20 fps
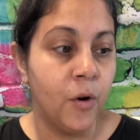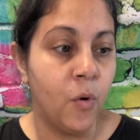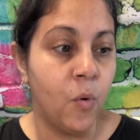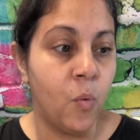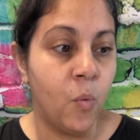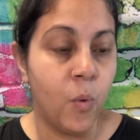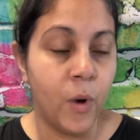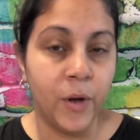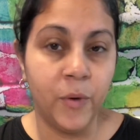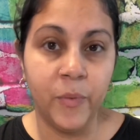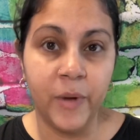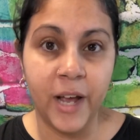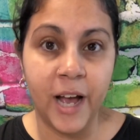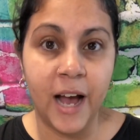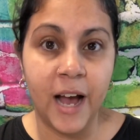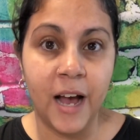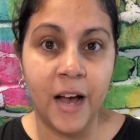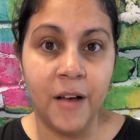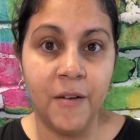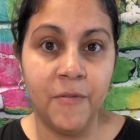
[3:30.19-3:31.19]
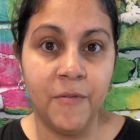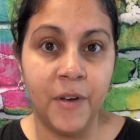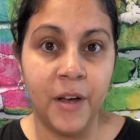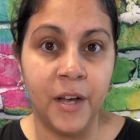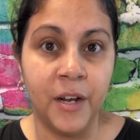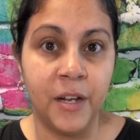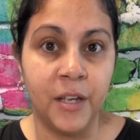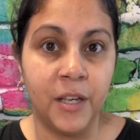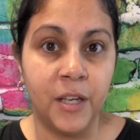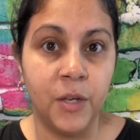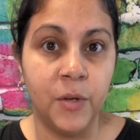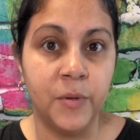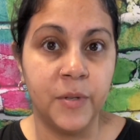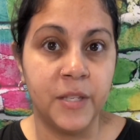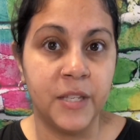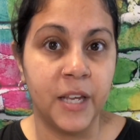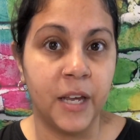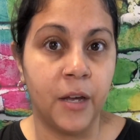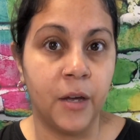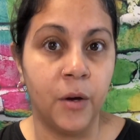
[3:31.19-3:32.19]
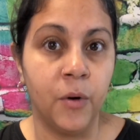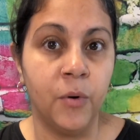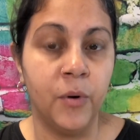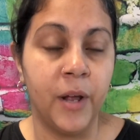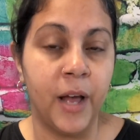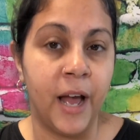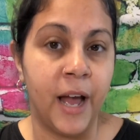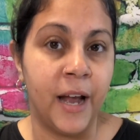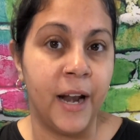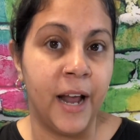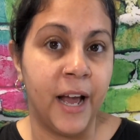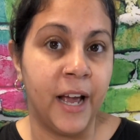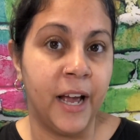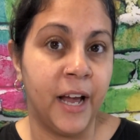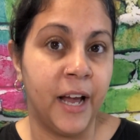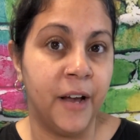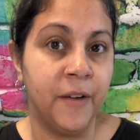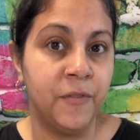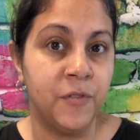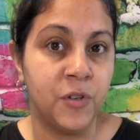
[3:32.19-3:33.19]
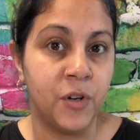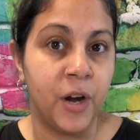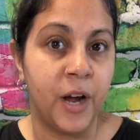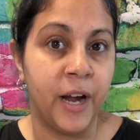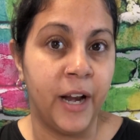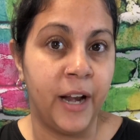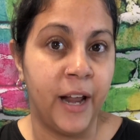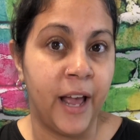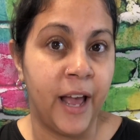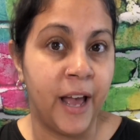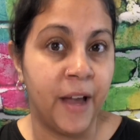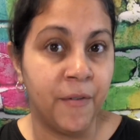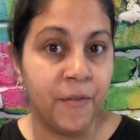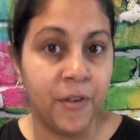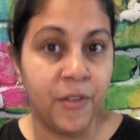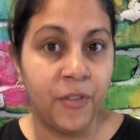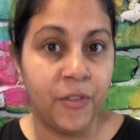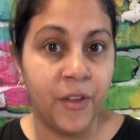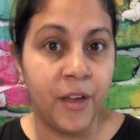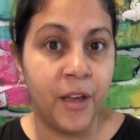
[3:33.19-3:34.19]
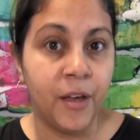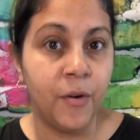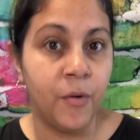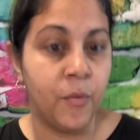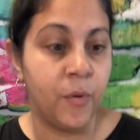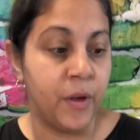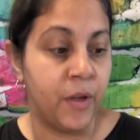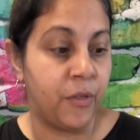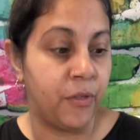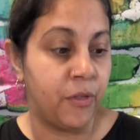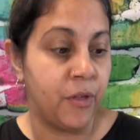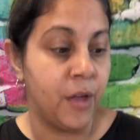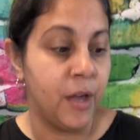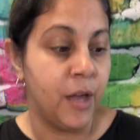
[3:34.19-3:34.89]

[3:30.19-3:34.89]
When we have an acute sick goat and I have tried everything with